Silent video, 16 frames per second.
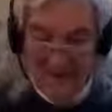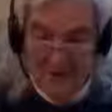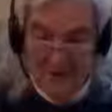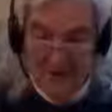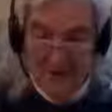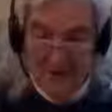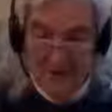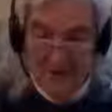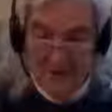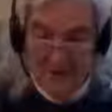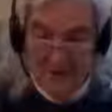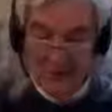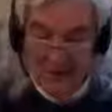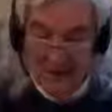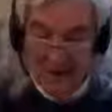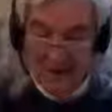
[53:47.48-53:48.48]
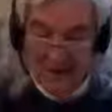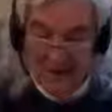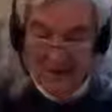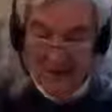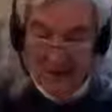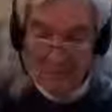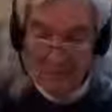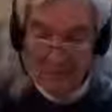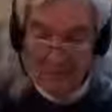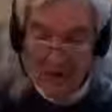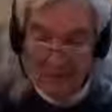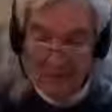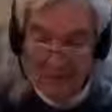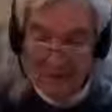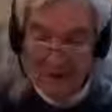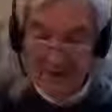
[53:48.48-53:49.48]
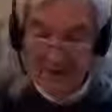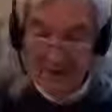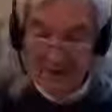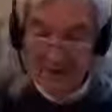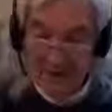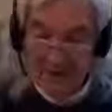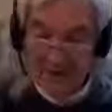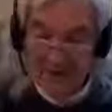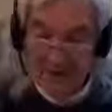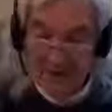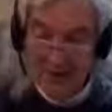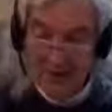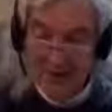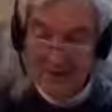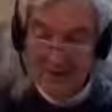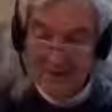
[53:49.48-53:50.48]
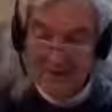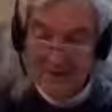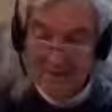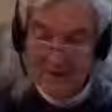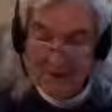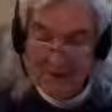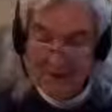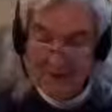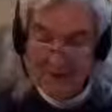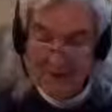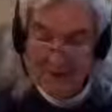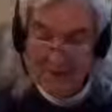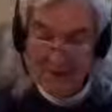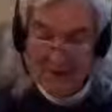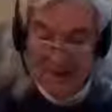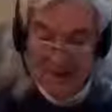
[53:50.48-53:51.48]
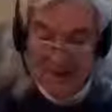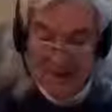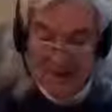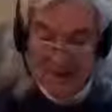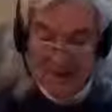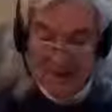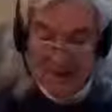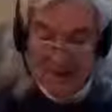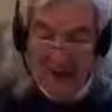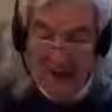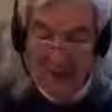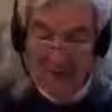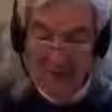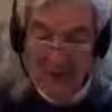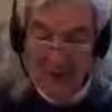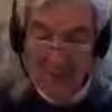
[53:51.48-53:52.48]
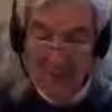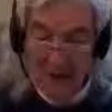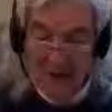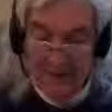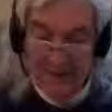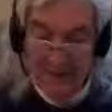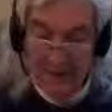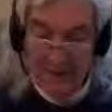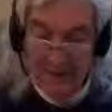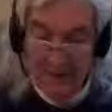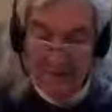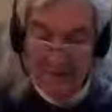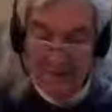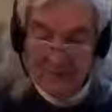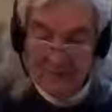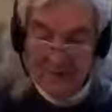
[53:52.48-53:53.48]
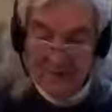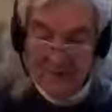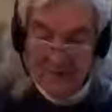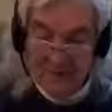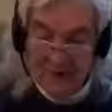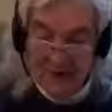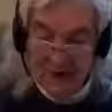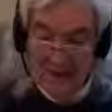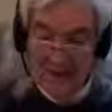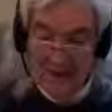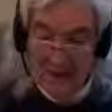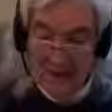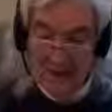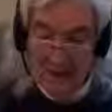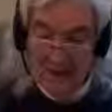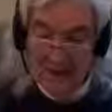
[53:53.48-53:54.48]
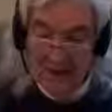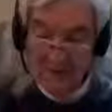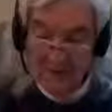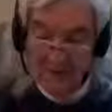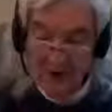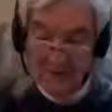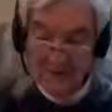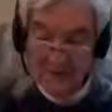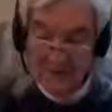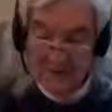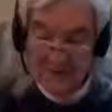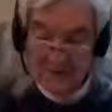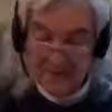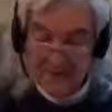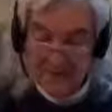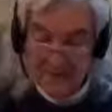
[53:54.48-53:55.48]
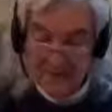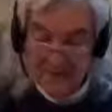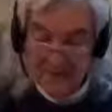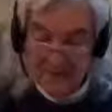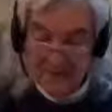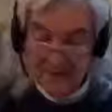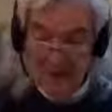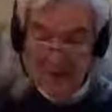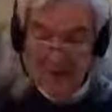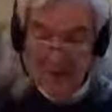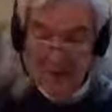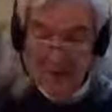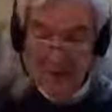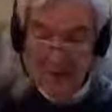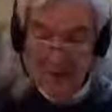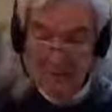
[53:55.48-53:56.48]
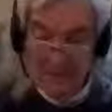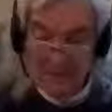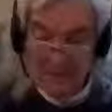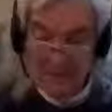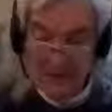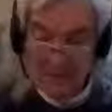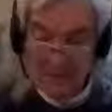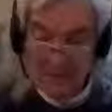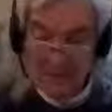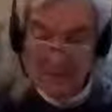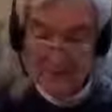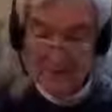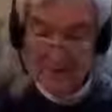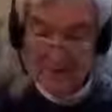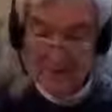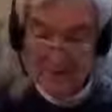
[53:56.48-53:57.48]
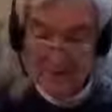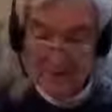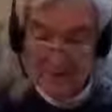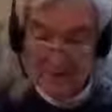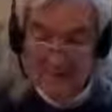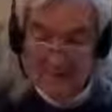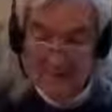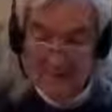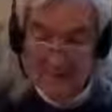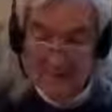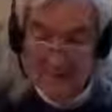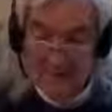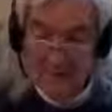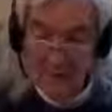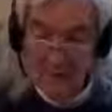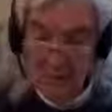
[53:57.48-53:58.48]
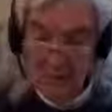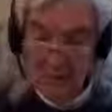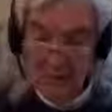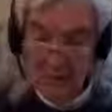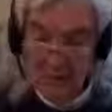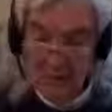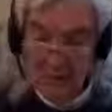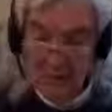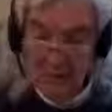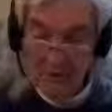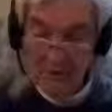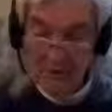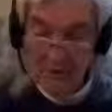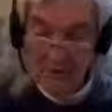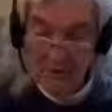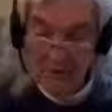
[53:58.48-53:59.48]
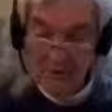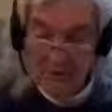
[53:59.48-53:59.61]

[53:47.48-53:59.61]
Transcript: Your internal dialogue will probably go along the line similar to, I don't want to get up. I don't want to get breakfast. I don't want to make sandwiches. I don't want to go to work.